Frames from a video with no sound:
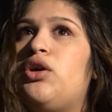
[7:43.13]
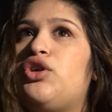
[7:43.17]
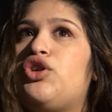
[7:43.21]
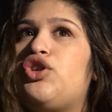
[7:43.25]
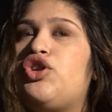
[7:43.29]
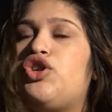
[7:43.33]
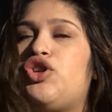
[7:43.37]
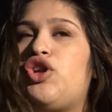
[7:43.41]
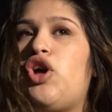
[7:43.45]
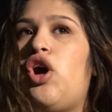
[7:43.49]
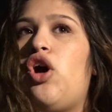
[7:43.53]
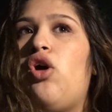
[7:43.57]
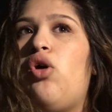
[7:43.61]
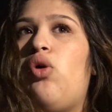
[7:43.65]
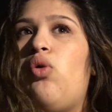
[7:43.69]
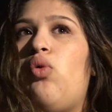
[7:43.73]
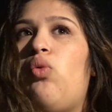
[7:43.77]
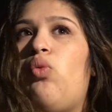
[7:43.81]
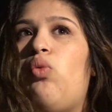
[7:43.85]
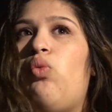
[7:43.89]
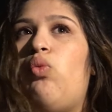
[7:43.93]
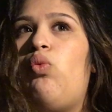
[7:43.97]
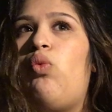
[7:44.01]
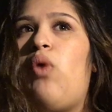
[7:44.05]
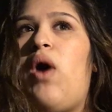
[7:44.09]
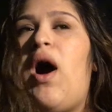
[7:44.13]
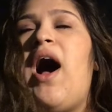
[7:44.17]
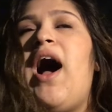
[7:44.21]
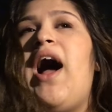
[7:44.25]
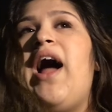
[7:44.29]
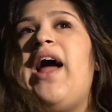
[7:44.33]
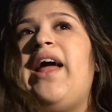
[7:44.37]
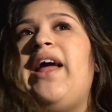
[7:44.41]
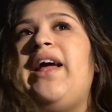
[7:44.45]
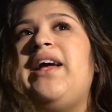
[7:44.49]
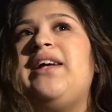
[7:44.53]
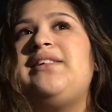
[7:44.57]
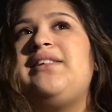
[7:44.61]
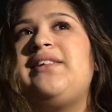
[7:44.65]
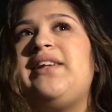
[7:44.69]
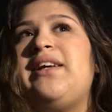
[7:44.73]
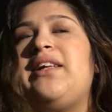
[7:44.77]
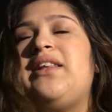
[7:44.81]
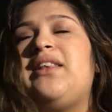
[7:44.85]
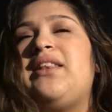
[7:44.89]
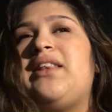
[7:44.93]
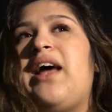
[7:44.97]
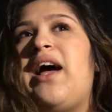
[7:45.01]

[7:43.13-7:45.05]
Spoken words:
So why is it